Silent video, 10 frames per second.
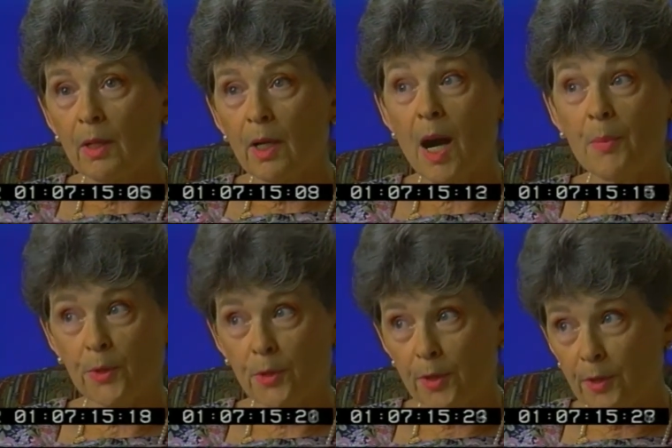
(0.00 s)

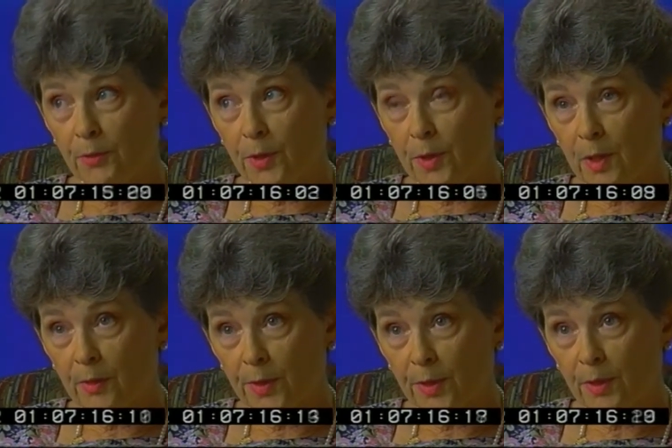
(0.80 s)
opportunity for the
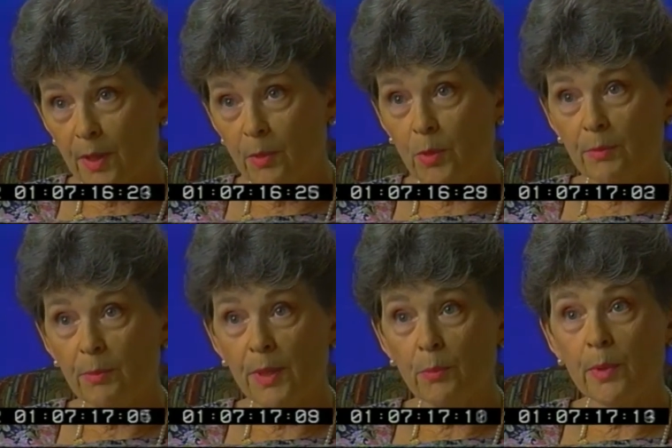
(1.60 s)
governor, it would have
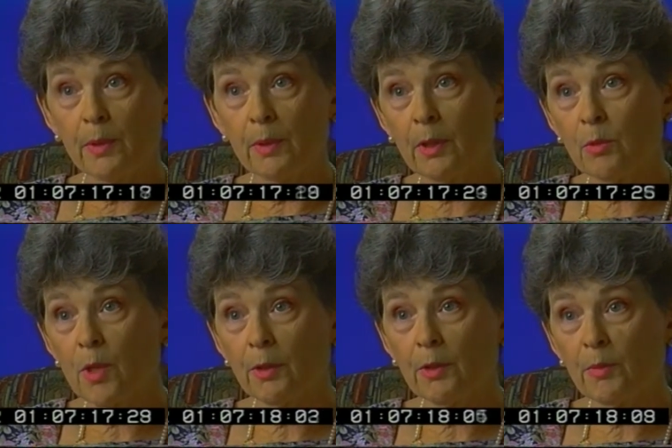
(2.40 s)
been, Little
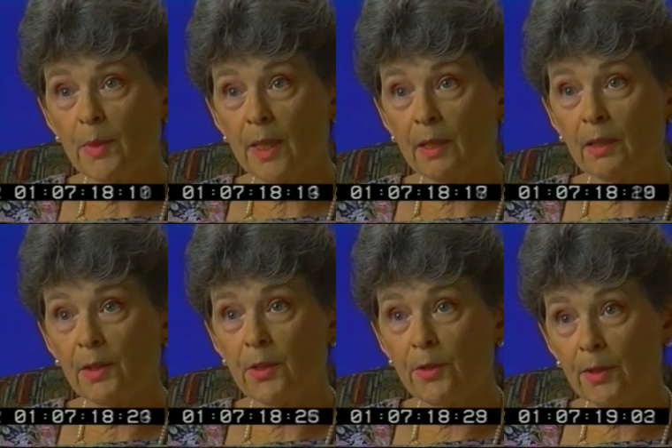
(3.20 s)
Rock could have been a
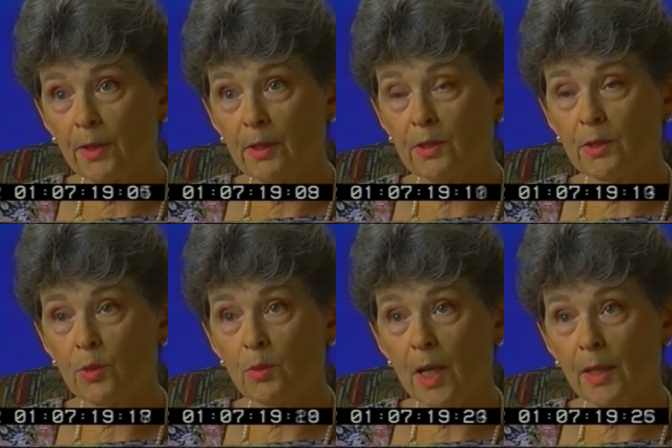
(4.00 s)
leader in civil
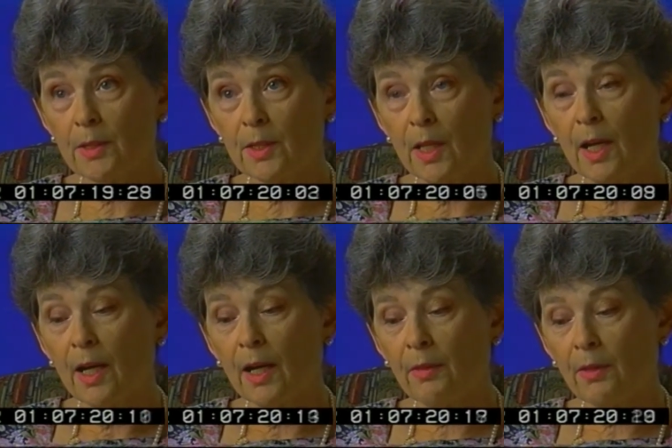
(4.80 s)
rights.
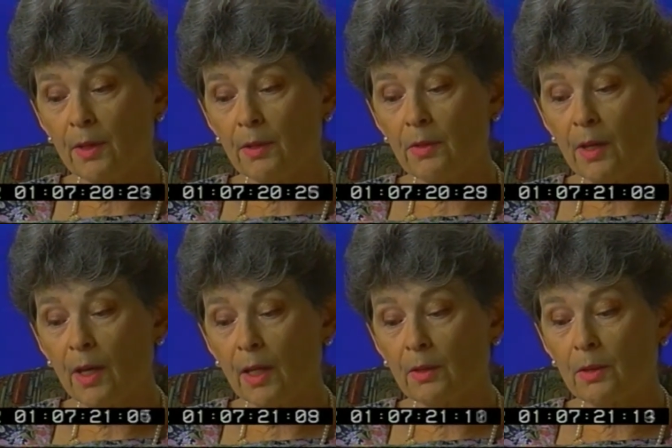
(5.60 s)
I think
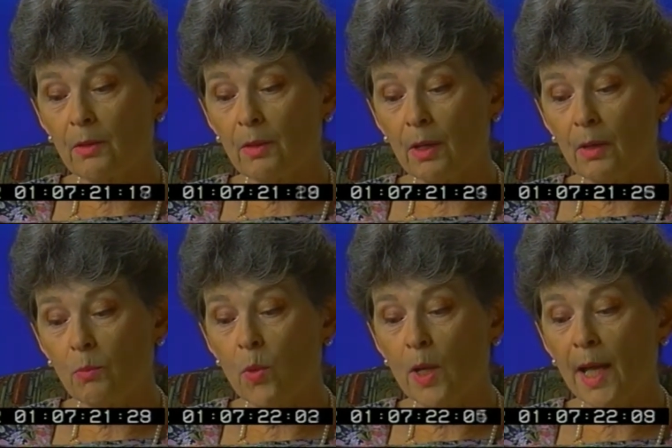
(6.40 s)
that
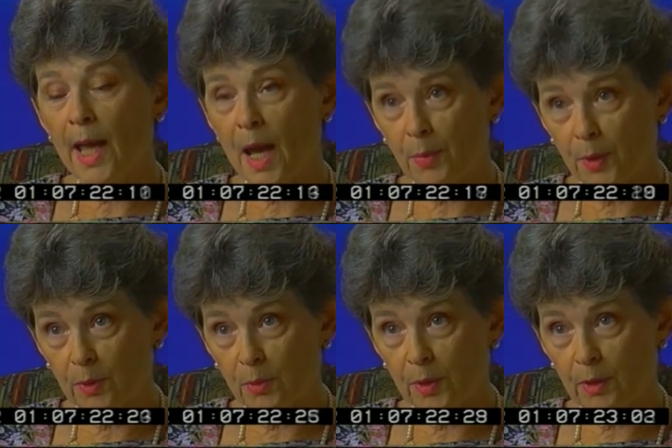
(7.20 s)
what happened
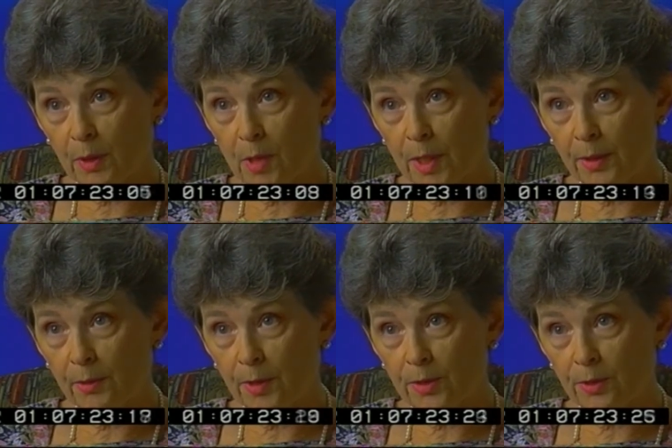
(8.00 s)
with the Little Rock
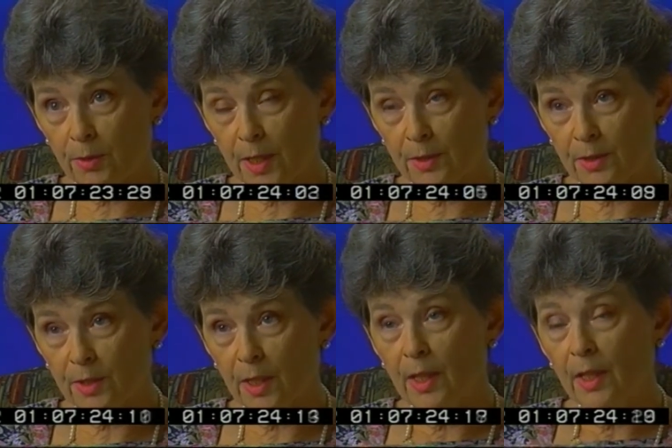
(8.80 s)
integration crisis
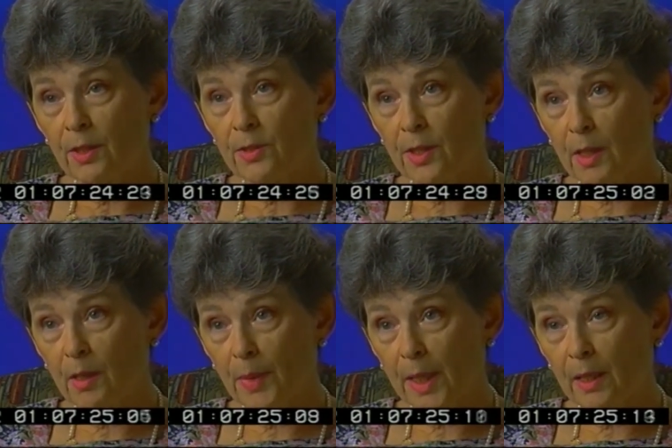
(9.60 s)
set
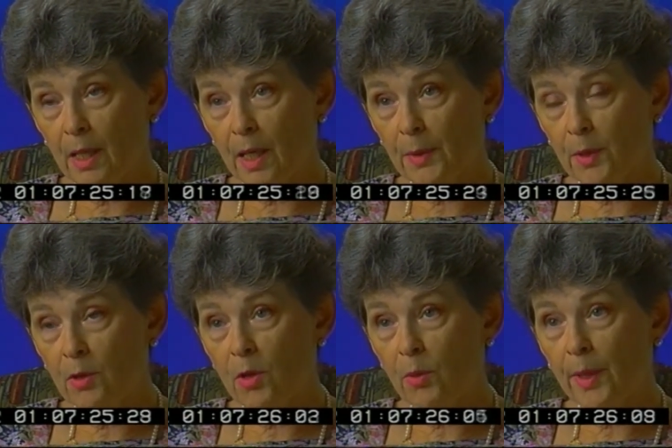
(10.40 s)
up a climate
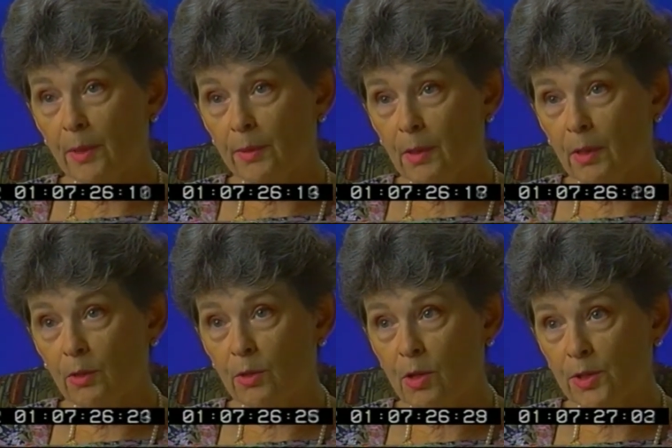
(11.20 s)
all the way
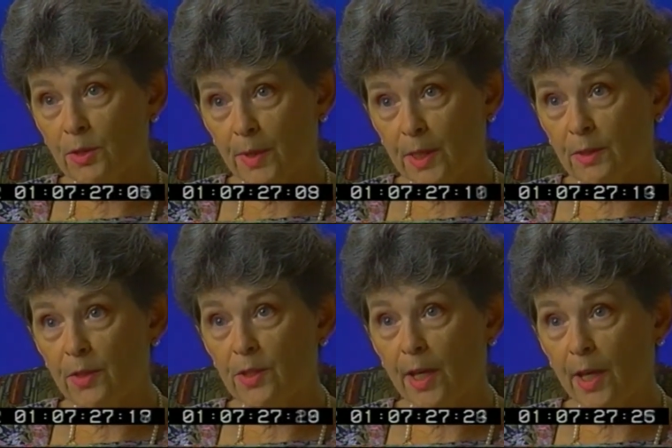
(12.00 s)
across the rest of the
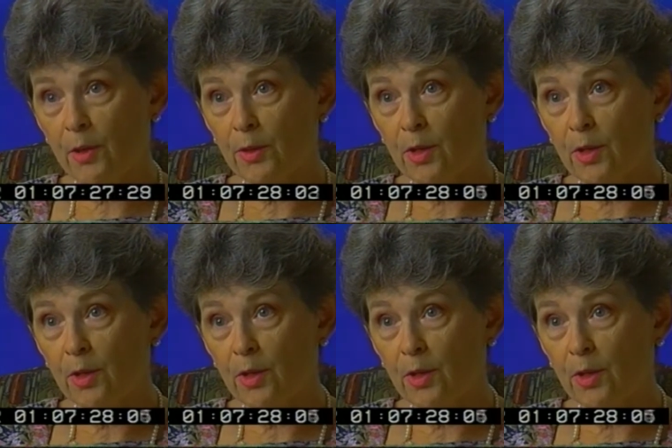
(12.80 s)
South